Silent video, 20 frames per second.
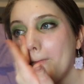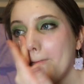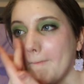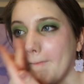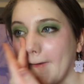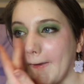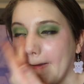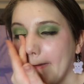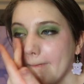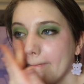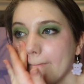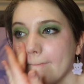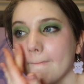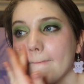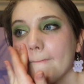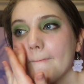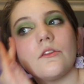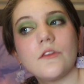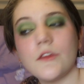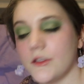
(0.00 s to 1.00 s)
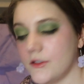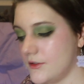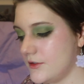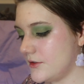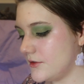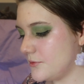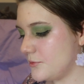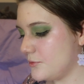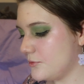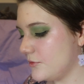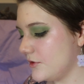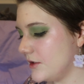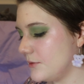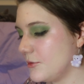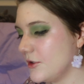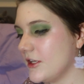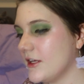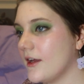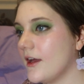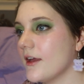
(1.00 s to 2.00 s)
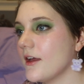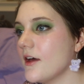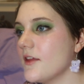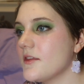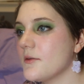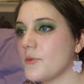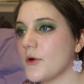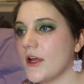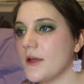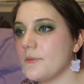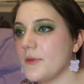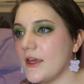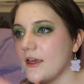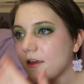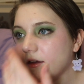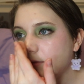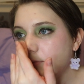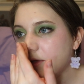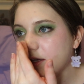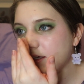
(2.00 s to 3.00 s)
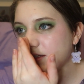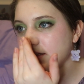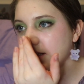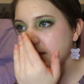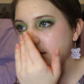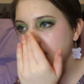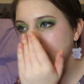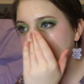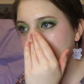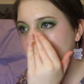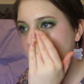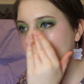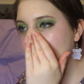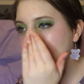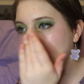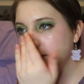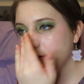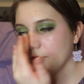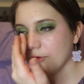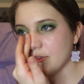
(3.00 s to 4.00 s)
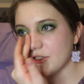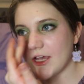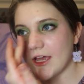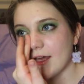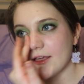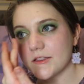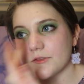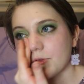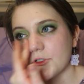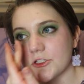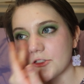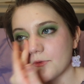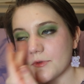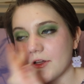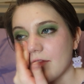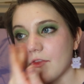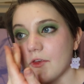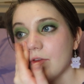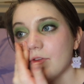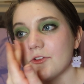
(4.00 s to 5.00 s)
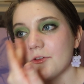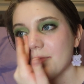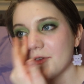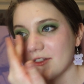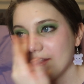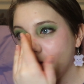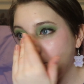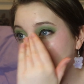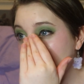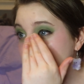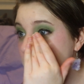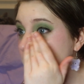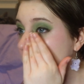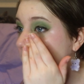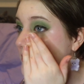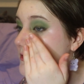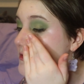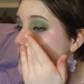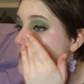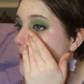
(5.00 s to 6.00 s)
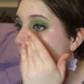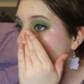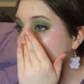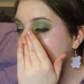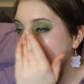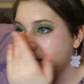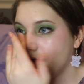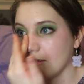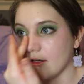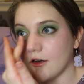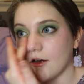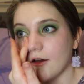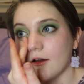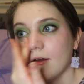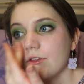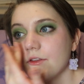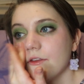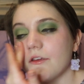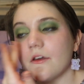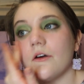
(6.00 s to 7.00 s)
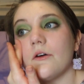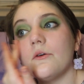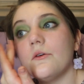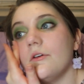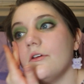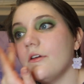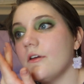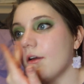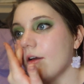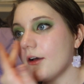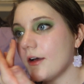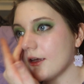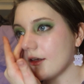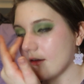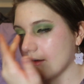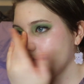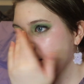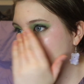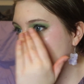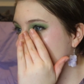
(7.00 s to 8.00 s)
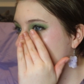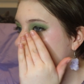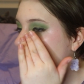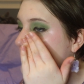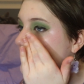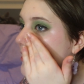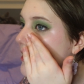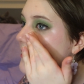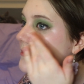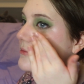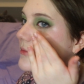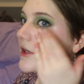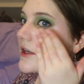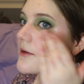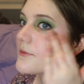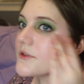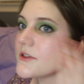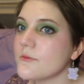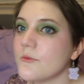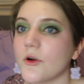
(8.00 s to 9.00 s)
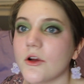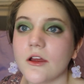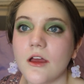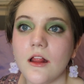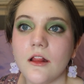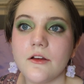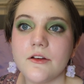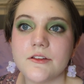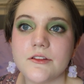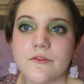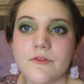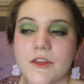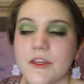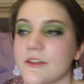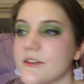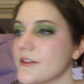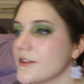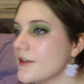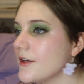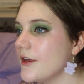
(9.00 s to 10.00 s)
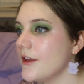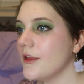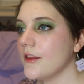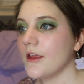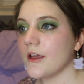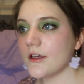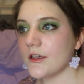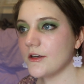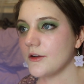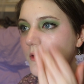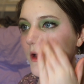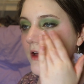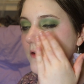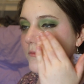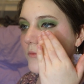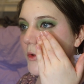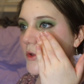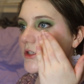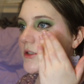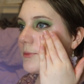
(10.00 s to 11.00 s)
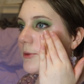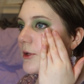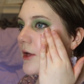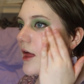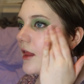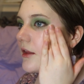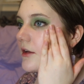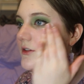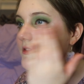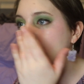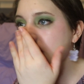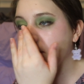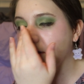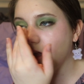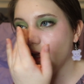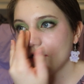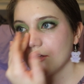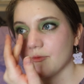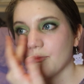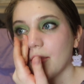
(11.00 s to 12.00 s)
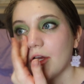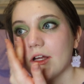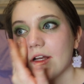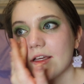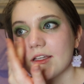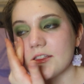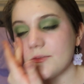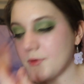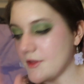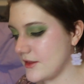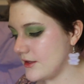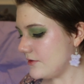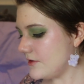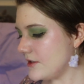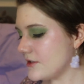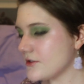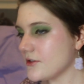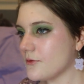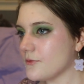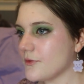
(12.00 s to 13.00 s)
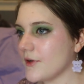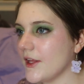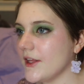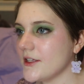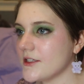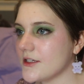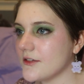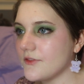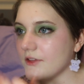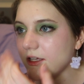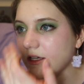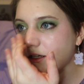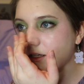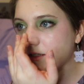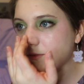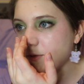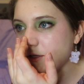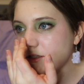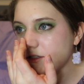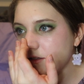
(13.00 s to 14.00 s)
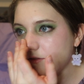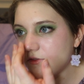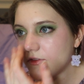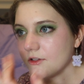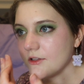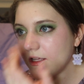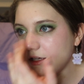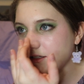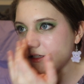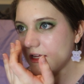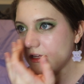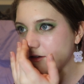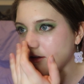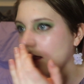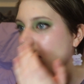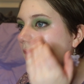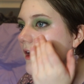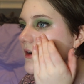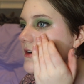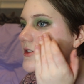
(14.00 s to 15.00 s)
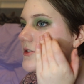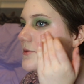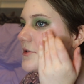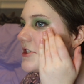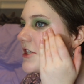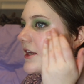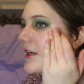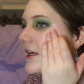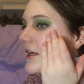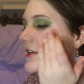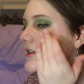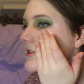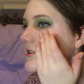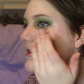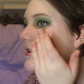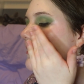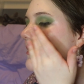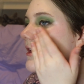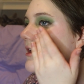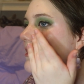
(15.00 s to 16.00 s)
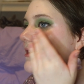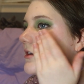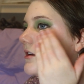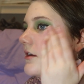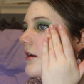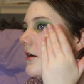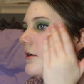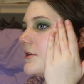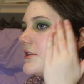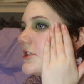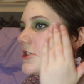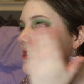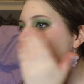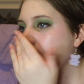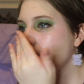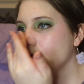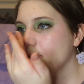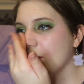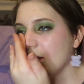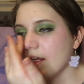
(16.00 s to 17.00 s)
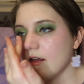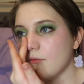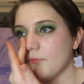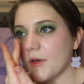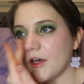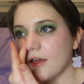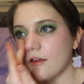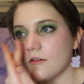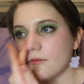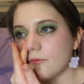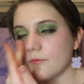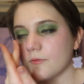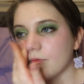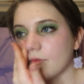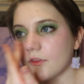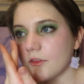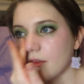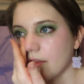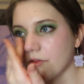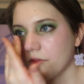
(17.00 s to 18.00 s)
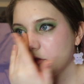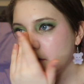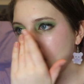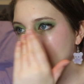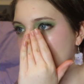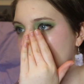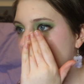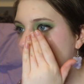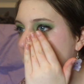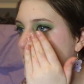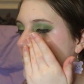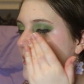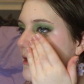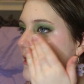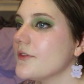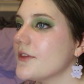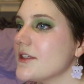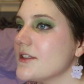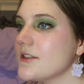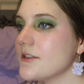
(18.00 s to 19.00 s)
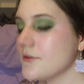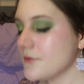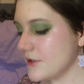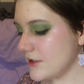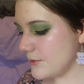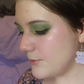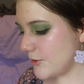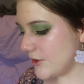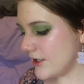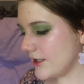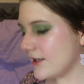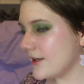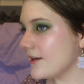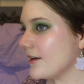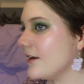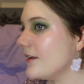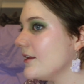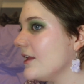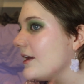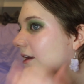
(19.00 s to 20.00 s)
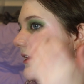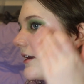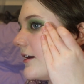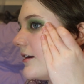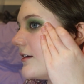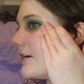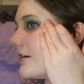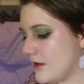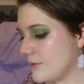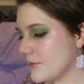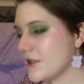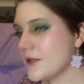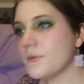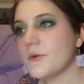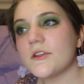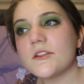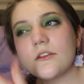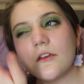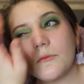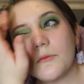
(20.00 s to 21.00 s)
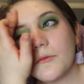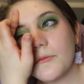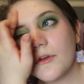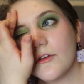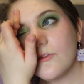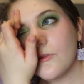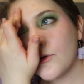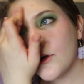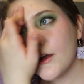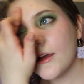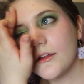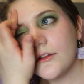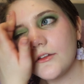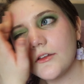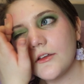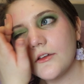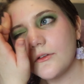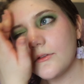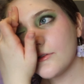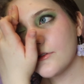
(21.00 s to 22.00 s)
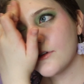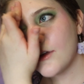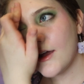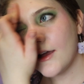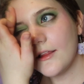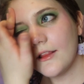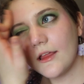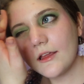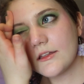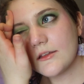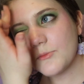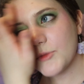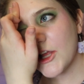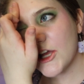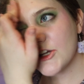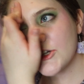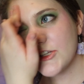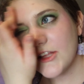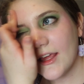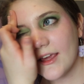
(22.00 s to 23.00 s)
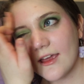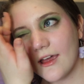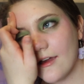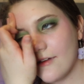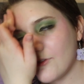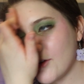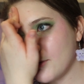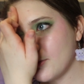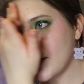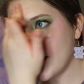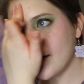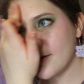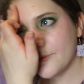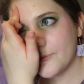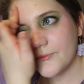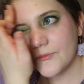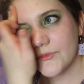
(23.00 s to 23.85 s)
But this is really pretty. I got the bright pink because that's the one Kelly Gooch has, which is one of the YouTubers I watch and looks so pretty on her. So I got it. I might pick up some more colors of this. Like, I don't have multiple colors in a lot of products, but these are relatively inexpensive. They're like $10, which I get is, you know, it's a chunk of money, but this is really pretty. I like it. I'm gonna put some on my forehead too. I like to blush like everywhere.